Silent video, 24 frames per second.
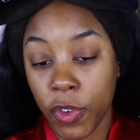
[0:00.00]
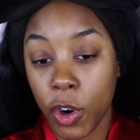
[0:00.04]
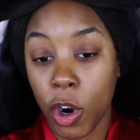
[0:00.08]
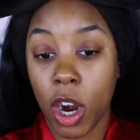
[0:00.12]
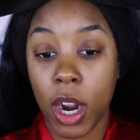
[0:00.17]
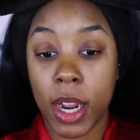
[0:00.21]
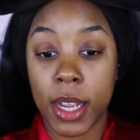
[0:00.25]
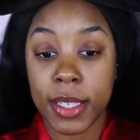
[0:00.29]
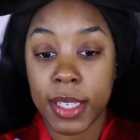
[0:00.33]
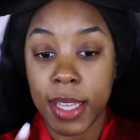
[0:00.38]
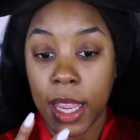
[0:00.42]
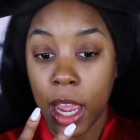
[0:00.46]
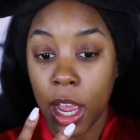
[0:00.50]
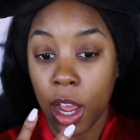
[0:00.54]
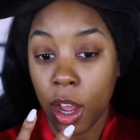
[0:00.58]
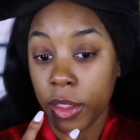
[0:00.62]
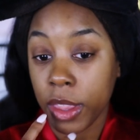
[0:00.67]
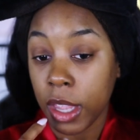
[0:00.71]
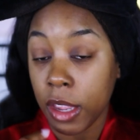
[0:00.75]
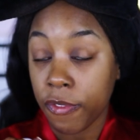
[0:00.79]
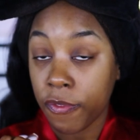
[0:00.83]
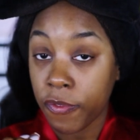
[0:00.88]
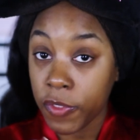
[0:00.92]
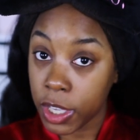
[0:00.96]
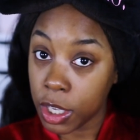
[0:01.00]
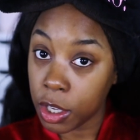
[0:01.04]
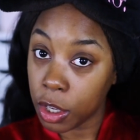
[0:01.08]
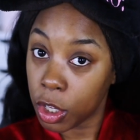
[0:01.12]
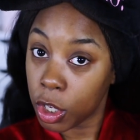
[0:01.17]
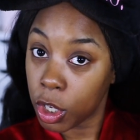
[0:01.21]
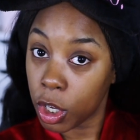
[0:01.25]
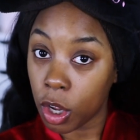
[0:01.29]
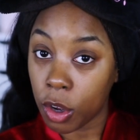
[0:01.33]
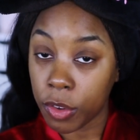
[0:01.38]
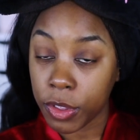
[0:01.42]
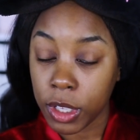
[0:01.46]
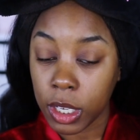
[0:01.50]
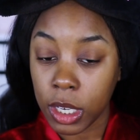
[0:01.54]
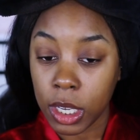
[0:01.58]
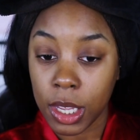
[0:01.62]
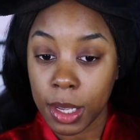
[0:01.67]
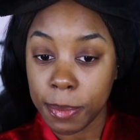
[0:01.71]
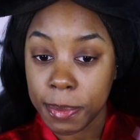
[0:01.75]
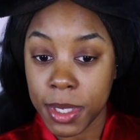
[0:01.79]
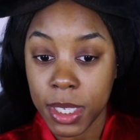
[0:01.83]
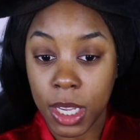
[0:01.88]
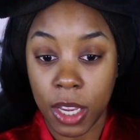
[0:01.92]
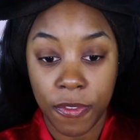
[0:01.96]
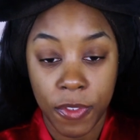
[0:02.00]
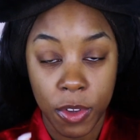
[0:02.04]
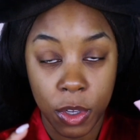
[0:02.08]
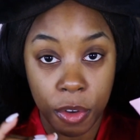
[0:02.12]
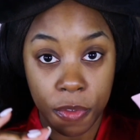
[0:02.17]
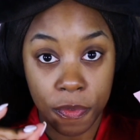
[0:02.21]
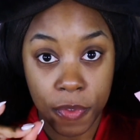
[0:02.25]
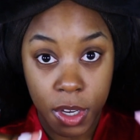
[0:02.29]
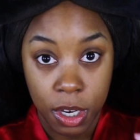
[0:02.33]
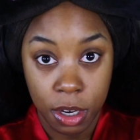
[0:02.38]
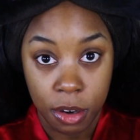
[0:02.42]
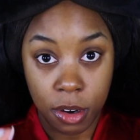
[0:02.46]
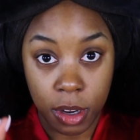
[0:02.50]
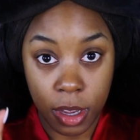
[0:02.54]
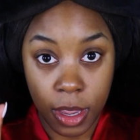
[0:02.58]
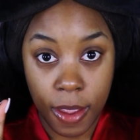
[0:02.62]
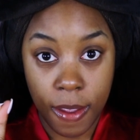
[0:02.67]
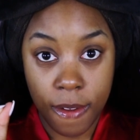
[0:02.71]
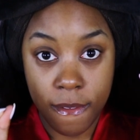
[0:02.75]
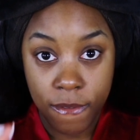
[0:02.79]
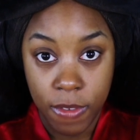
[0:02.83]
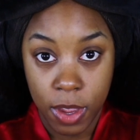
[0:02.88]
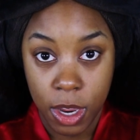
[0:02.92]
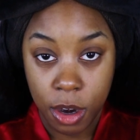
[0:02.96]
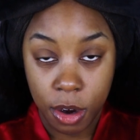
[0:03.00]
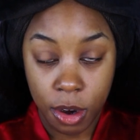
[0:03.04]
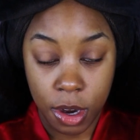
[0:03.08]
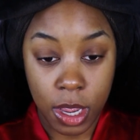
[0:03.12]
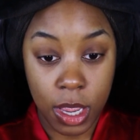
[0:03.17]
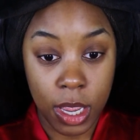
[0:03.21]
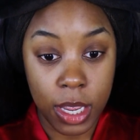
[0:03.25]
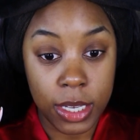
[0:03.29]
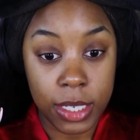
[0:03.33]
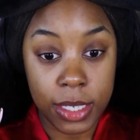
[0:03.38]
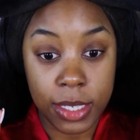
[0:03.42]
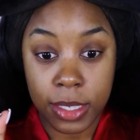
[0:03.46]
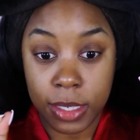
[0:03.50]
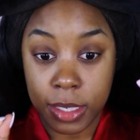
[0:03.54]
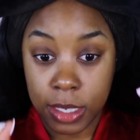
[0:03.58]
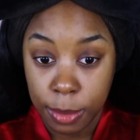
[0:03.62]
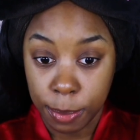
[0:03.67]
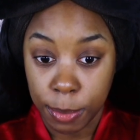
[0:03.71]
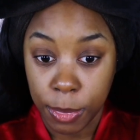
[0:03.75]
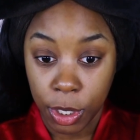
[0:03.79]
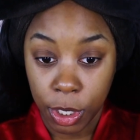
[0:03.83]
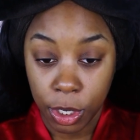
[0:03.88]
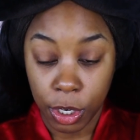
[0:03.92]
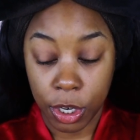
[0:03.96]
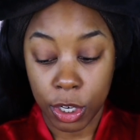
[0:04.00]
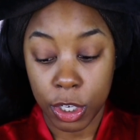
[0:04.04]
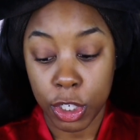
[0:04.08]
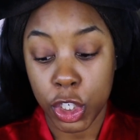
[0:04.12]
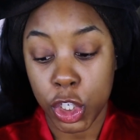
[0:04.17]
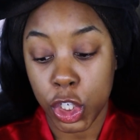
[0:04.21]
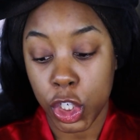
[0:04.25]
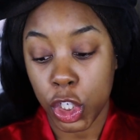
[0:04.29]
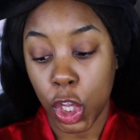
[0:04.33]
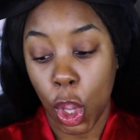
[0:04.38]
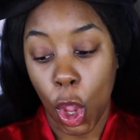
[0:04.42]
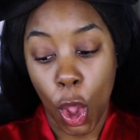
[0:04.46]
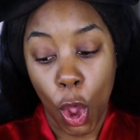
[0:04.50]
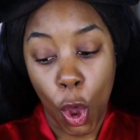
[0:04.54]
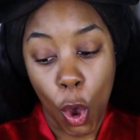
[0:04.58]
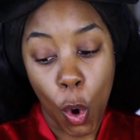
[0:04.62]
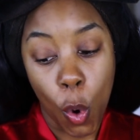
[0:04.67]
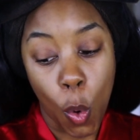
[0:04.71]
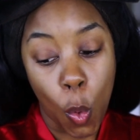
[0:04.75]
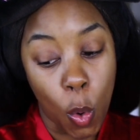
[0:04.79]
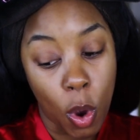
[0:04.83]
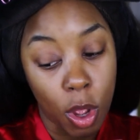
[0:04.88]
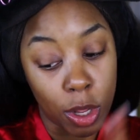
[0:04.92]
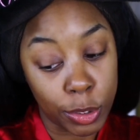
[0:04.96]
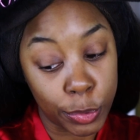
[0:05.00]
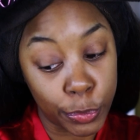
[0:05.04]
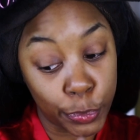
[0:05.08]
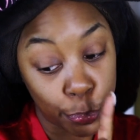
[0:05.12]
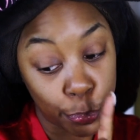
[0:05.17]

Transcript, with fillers: far as how they feel on the lips, they feel very, very similar. So,